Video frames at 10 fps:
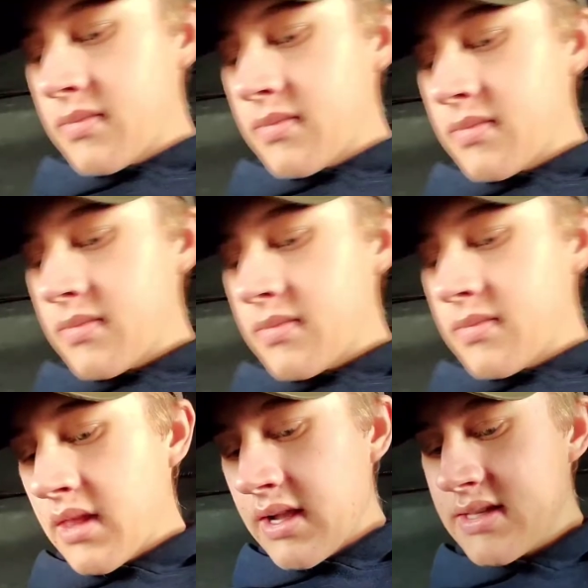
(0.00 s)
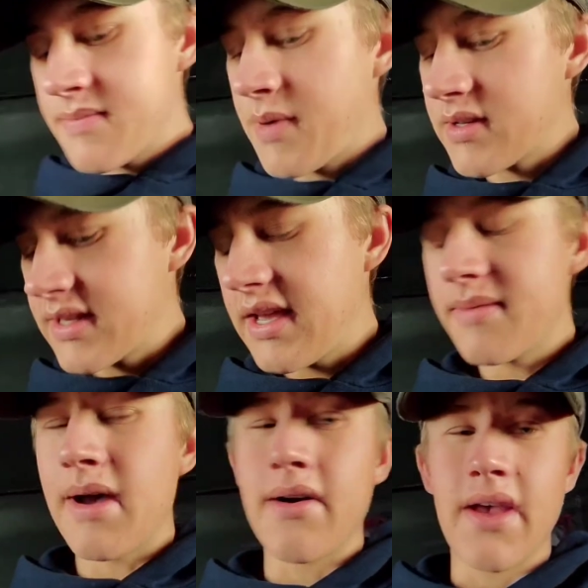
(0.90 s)
It's supposed to get
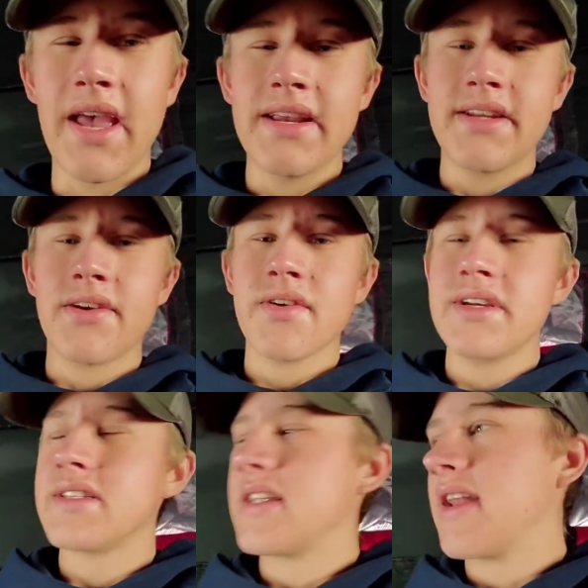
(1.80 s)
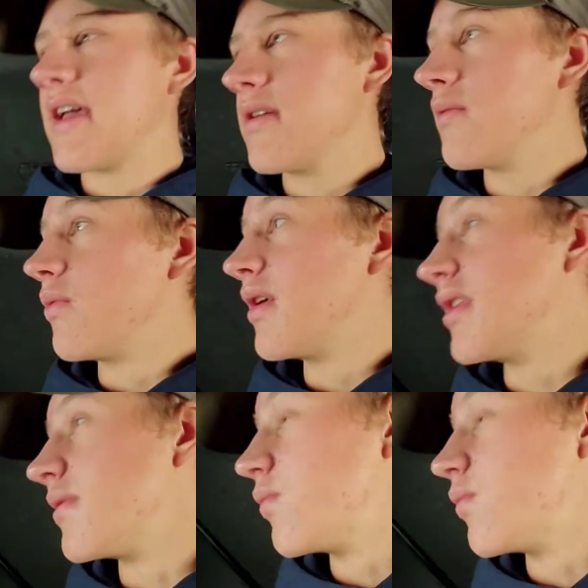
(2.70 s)
about 8 degrees tonight with